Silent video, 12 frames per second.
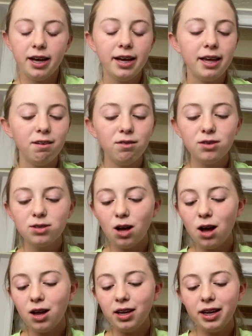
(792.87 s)
If you
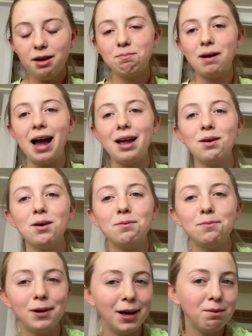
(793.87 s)
saw my
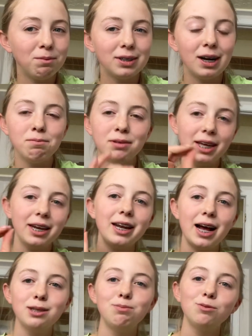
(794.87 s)
one where I'm getting
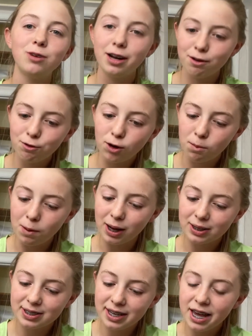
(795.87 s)
Aspen ready for a
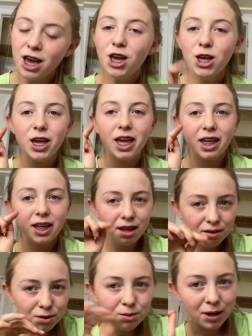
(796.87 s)
Moxie,
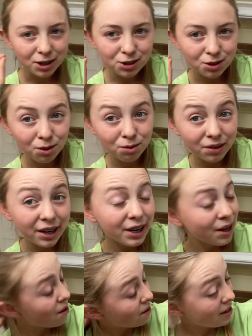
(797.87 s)
if you watched the whole
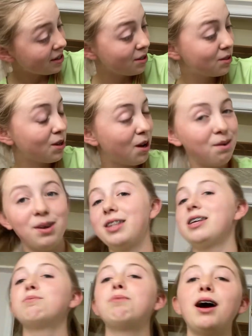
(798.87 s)
video and you saw
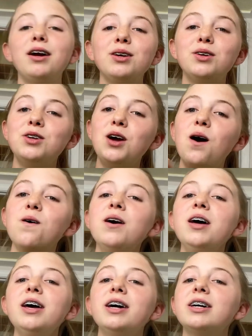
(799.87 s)
this part, you'll know,
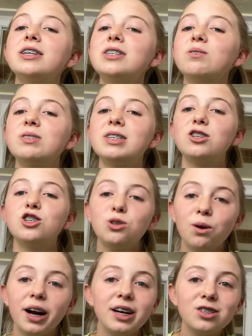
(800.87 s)
because there was a
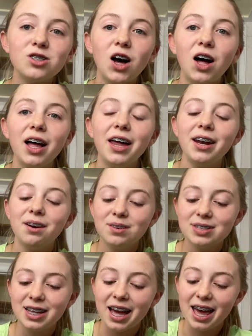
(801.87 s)
short I saw, and there
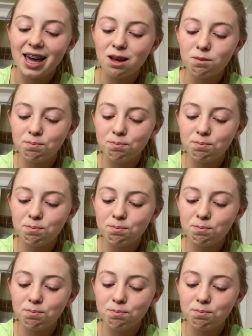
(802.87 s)
was like